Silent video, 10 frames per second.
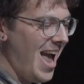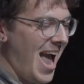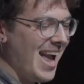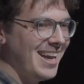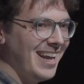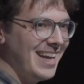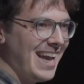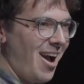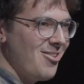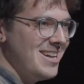Hecate
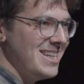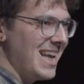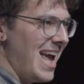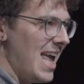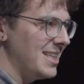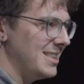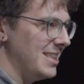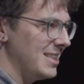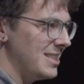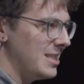carries a
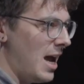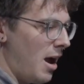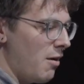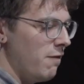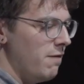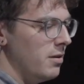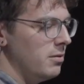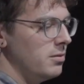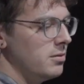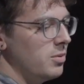Hessian sack
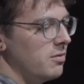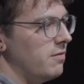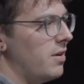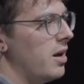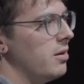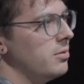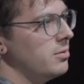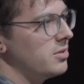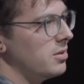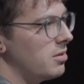filled with
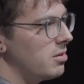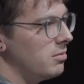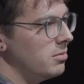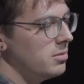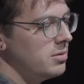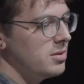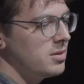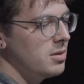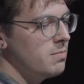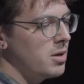vials and thorns
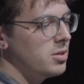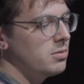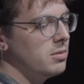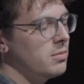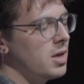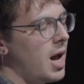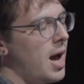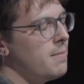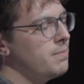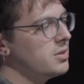and mushroom
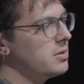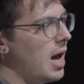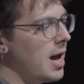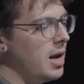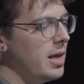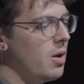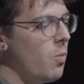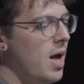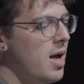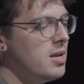caps, haggling
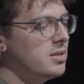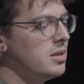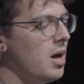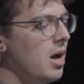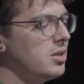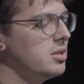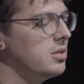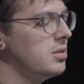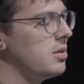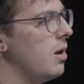wares in
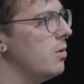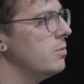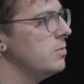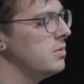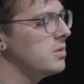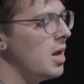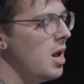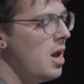hushed tones.